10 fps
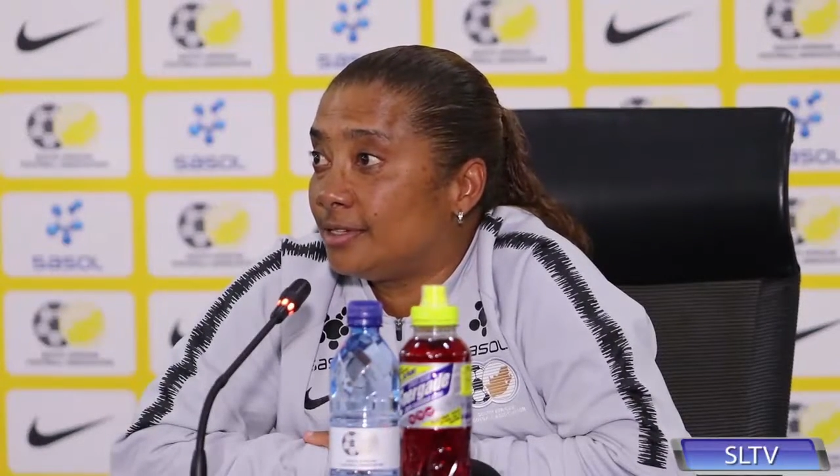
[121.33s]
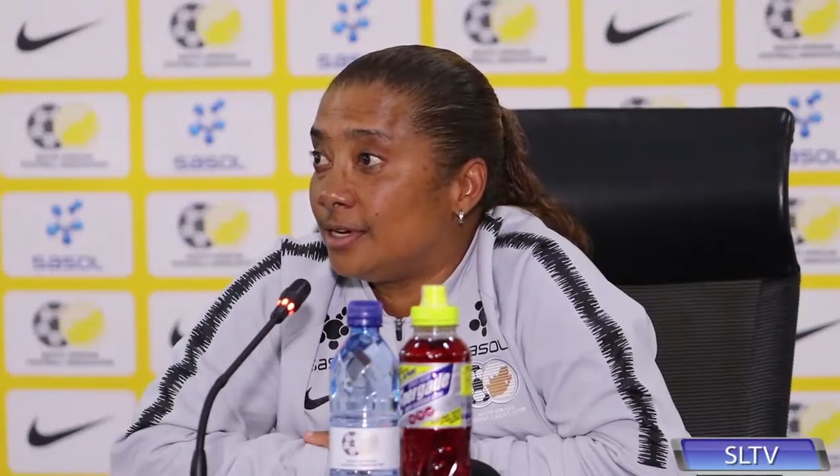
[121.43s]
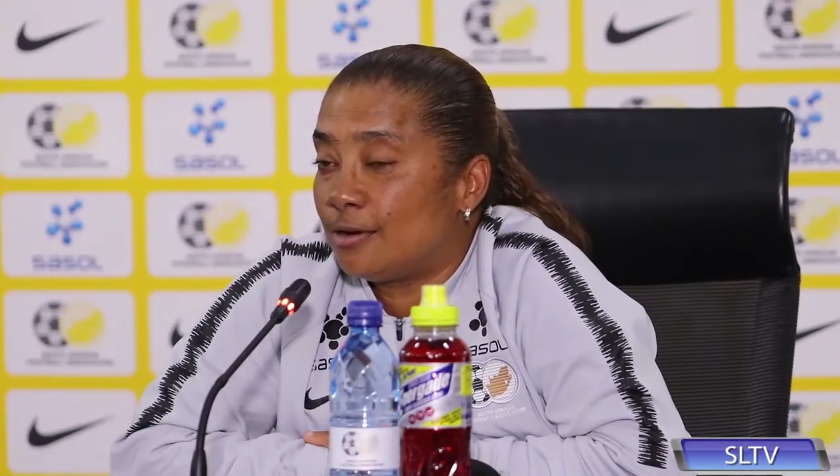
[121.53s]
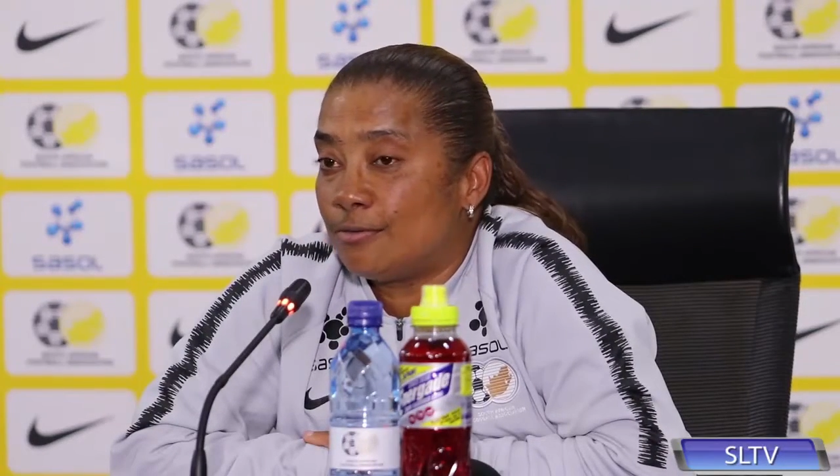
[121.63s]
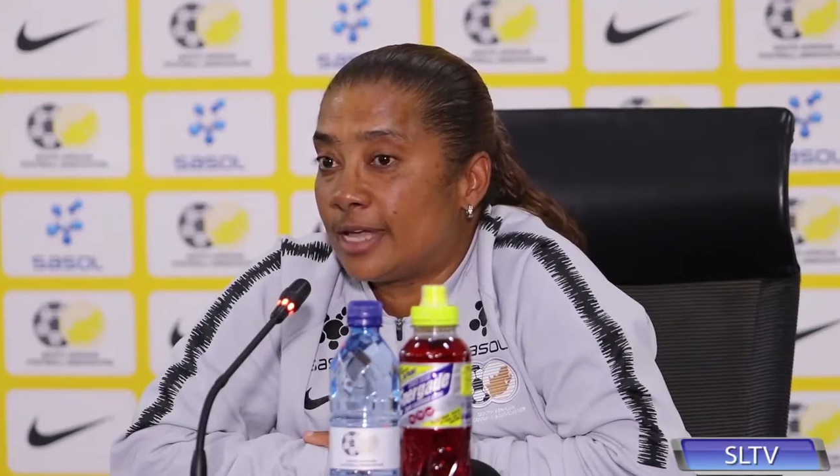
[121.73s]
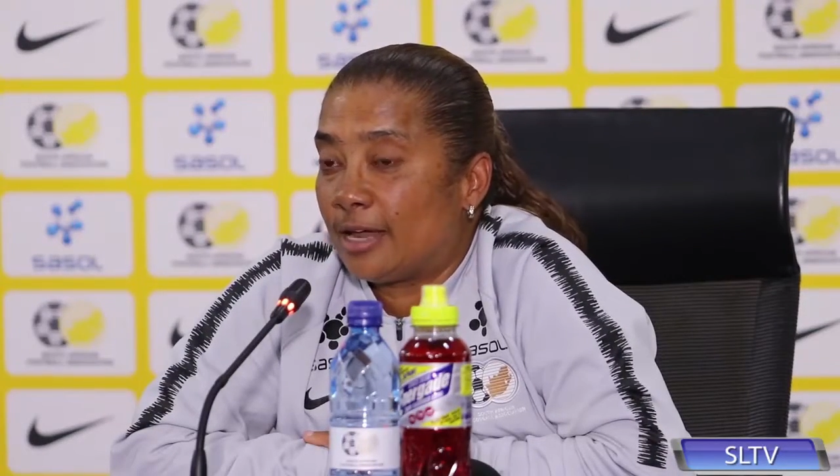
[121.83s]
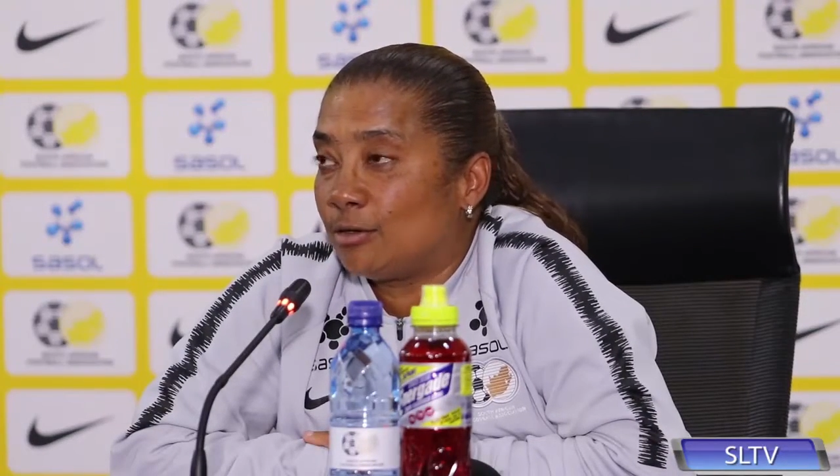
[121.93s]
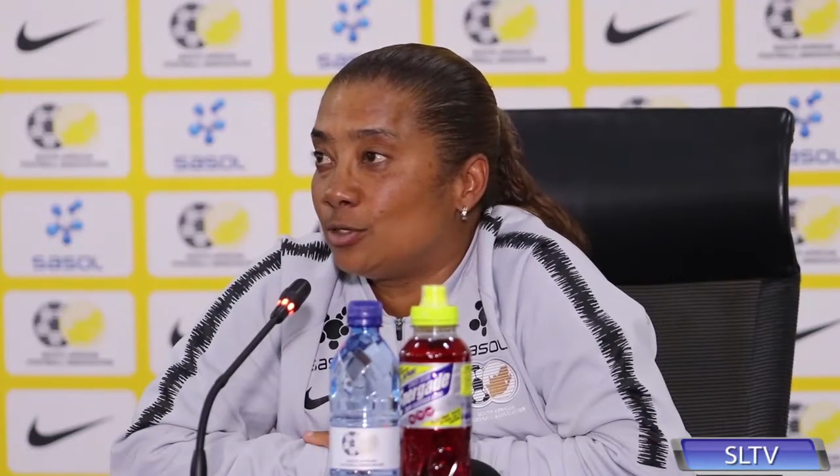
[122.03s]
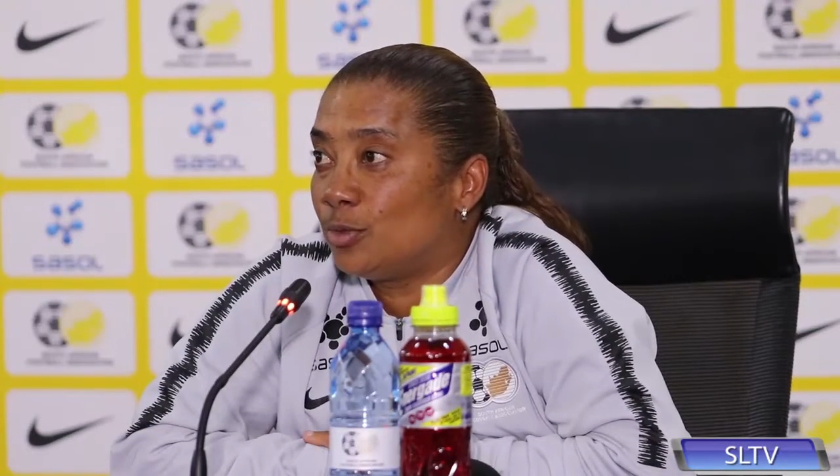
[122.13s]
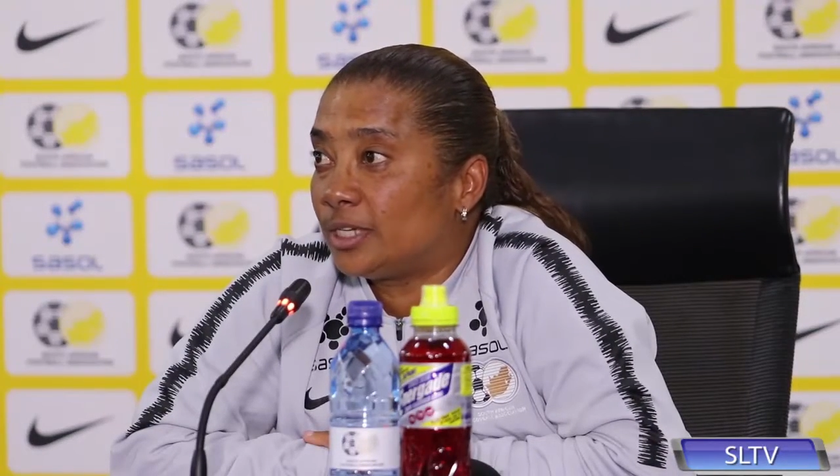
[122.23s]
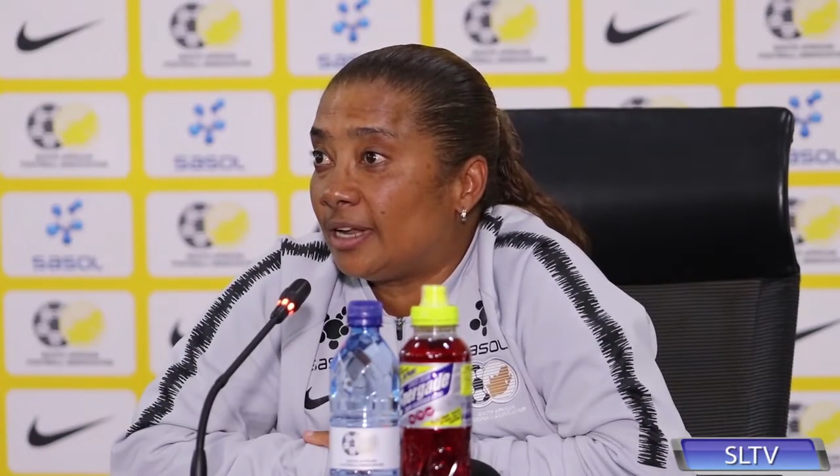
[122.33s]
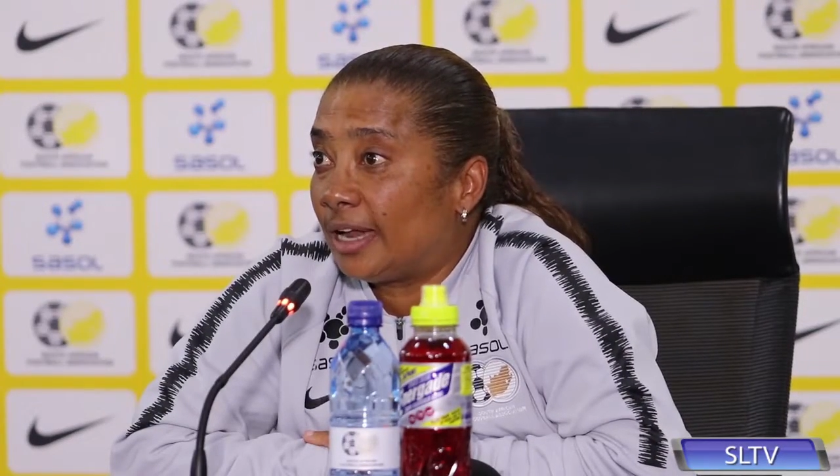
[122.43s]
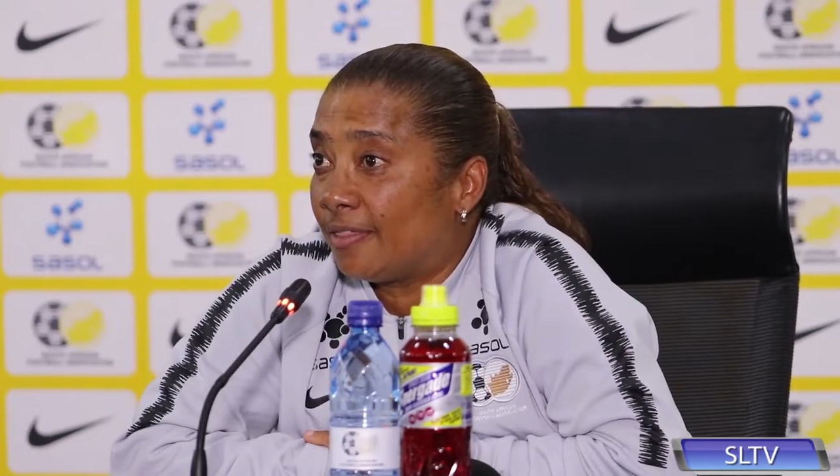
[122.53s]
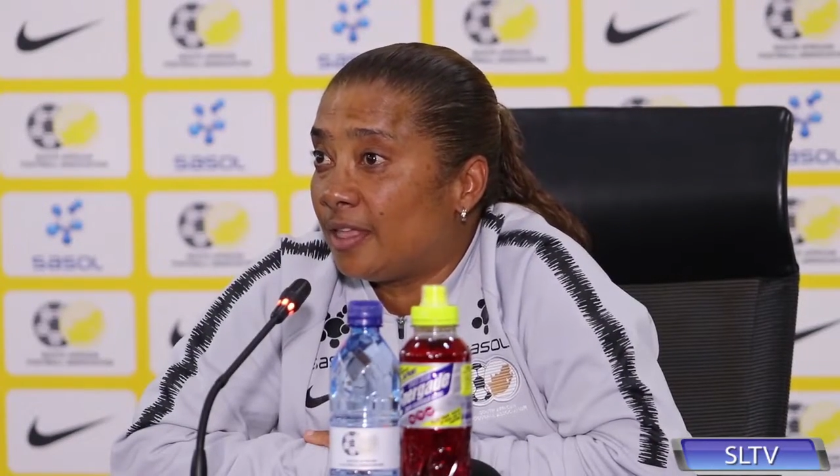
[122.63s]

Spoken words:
You know, we cannot do it. And I